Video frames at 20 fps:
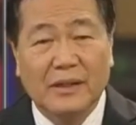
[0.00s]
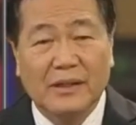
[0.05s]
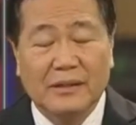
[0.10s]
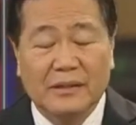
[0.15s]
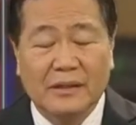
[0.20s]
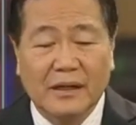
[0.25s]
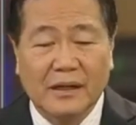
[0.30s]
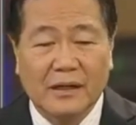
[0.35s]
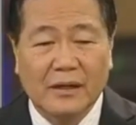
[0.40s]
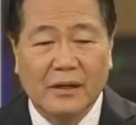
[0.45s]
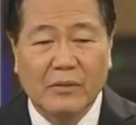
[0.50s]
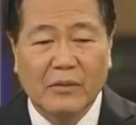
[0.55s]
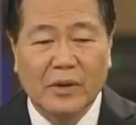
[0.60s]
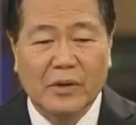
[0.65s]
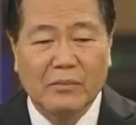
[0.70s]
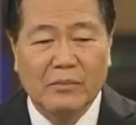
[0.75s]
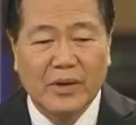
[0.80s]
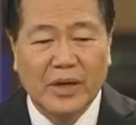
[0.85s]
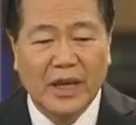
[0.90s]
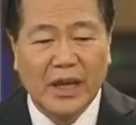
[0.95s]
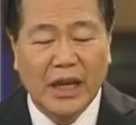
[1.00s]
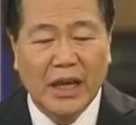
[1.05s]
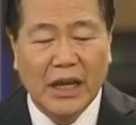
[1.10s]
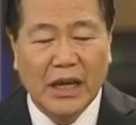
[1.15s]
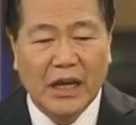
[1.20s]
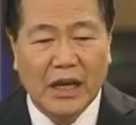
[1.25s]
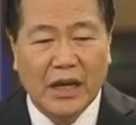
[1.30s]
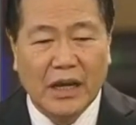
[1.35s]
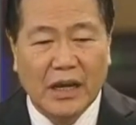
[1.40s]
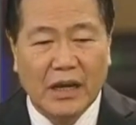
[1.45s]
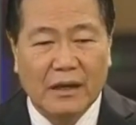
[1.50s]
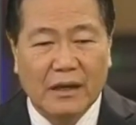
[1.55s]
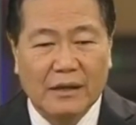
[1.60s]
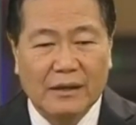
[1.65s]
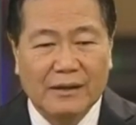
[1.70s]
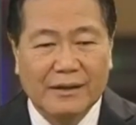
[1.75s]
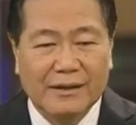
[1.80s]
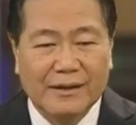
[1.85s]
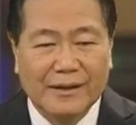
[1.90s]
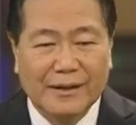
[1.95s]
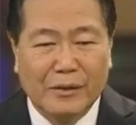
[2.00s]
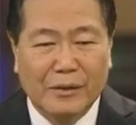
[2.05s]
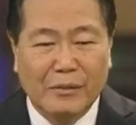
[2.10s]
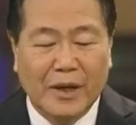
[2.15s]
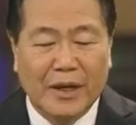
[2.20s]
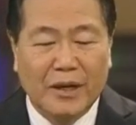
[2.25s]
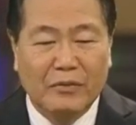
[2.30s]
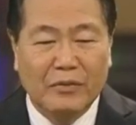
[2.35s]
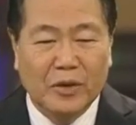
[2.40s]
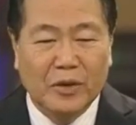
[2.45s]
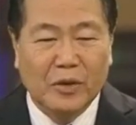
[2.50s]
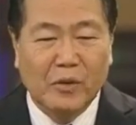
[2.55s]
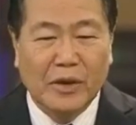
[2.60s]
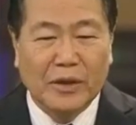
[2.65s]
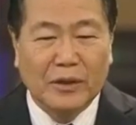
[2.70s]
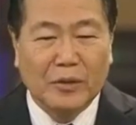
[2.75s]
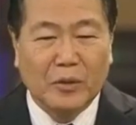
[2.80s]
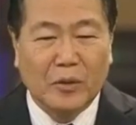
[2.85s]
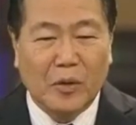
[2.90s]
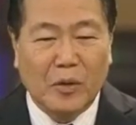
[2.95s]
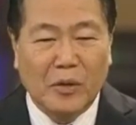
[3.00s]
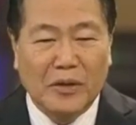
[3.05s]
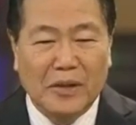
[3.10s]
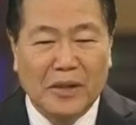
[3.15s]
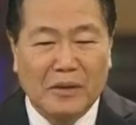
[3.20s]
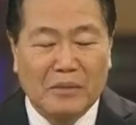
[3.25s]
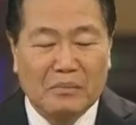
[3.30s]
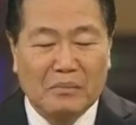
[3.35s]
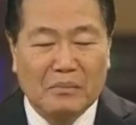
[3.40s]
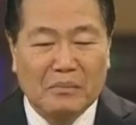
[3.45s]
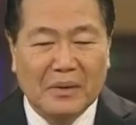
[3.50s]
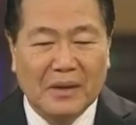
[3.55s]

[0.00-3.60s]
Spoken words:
That they were being, well, if you don't want to call them,